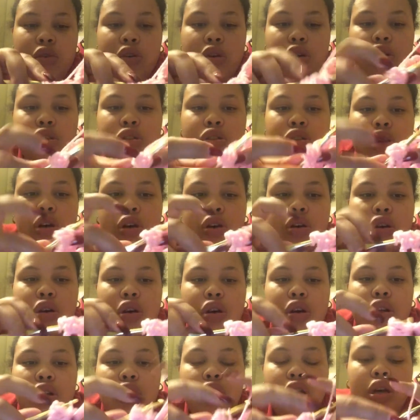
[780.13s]
so
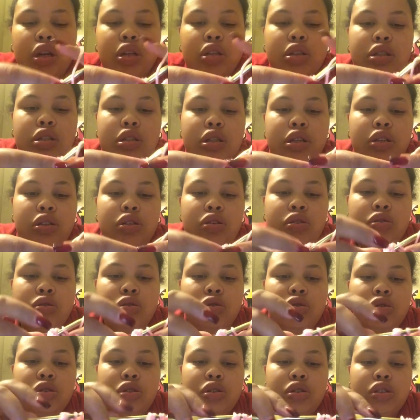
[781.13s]
you continue
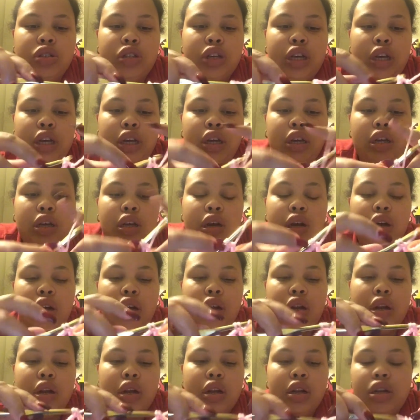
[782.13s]
to chain,
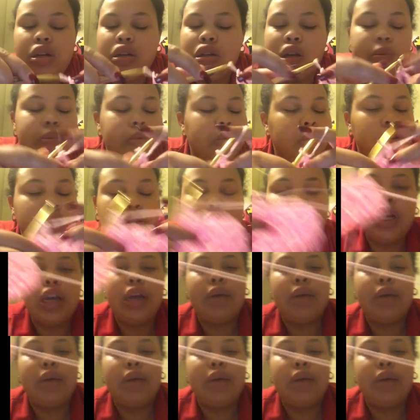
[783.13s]
double crochet,